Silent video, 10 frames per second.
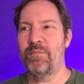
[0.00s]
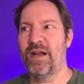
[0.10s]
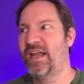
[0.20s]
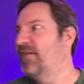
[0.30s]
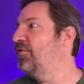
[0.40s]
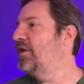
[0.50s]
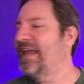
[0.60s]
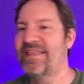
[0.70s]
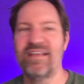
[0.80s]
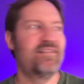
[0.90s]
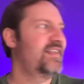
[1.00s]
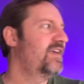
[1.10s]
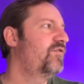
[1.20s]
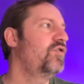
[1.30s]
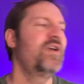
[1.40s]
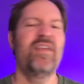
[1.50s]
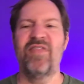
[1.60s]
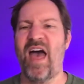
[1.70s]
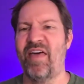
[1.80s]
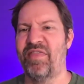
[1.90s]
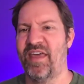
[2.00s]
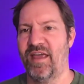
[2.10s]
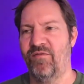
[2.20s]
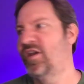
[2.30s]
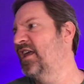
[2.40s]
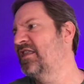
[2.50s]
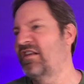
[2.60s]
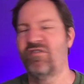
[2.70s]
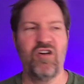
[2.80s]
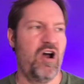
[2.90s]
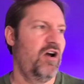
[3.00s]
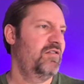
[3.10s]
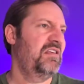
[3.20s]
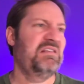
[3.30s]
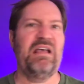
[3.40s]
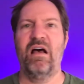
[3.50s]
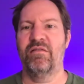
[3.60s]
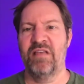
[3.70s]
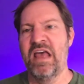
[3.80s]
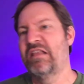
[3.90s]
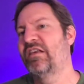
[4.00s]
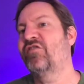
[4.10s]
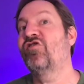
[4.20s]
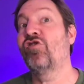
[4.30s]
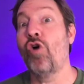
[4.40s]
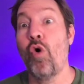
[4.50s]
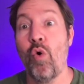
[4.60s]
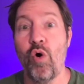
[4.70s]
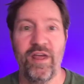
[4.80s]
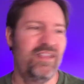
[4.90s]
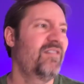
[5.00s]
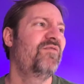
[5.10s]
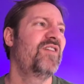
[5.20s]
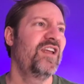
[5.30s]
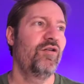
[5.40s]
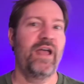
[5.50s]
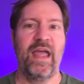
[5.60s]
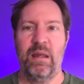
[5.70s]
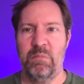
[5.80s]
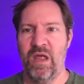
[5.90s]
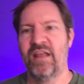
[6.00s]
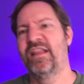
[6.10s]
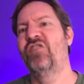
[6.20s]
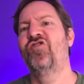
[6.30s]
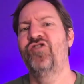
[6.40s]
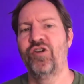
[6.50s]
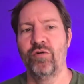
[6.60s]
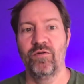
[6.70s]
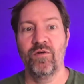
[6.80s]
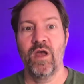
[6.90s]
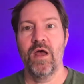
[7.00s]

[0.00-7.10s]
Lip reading: money, if you get this thing, if you get that thing, if you get this car, this house, this toy, this video game, these shoes,